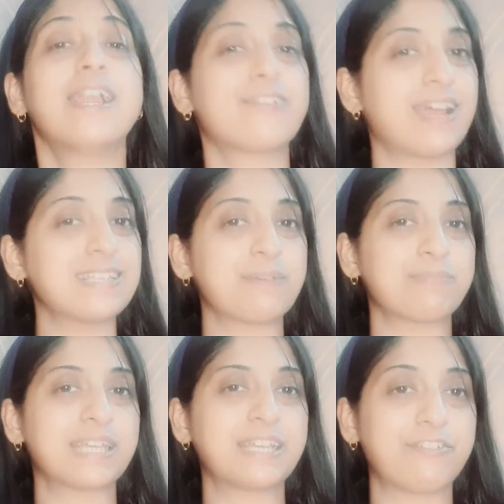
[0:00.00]
Try
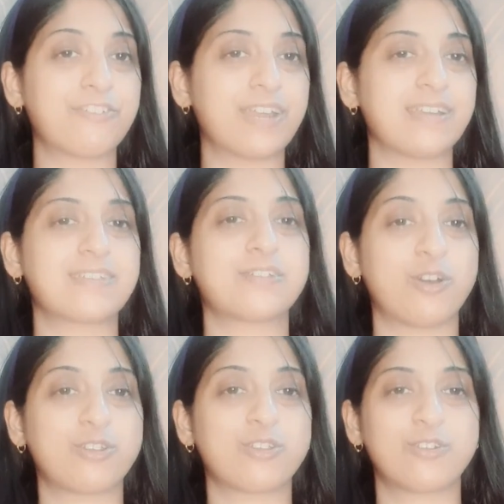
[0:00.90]
something different,
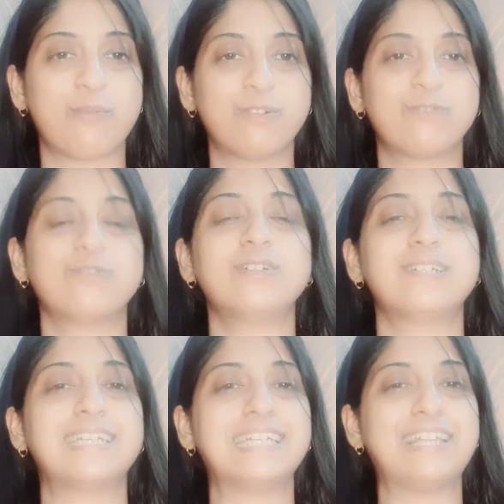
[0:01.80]
not your normal food,
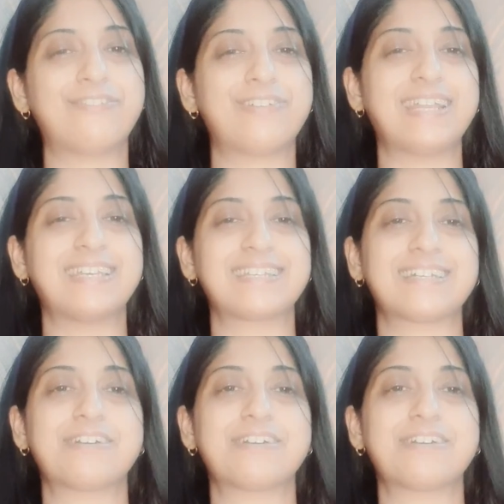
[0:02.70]
different,